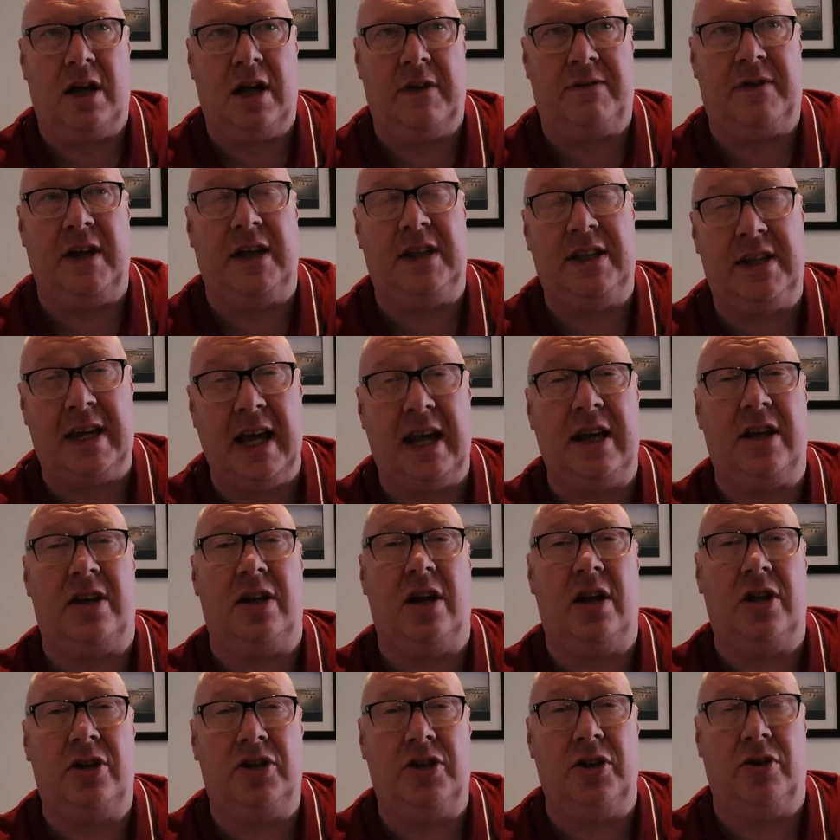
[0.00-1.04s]
if they
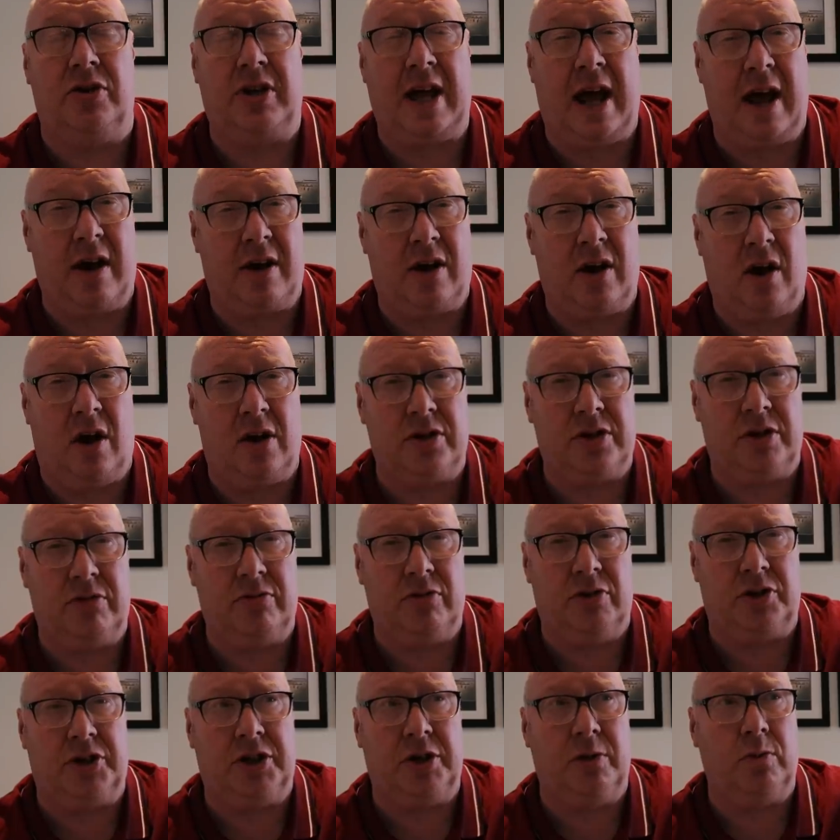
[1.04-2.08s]
did shut down cars in
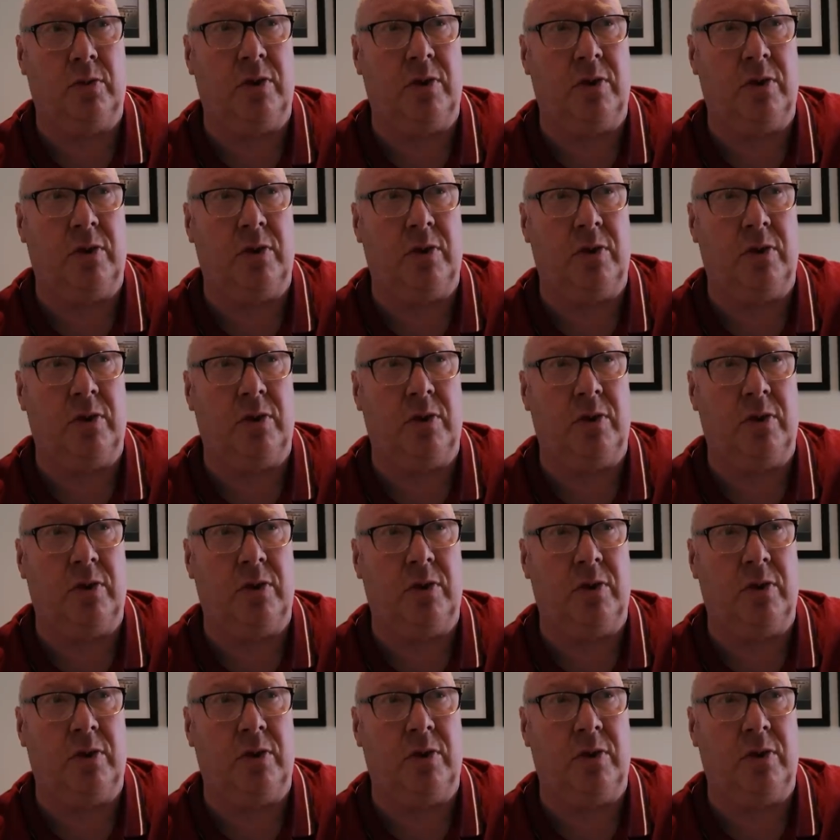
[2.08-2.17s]
Russia,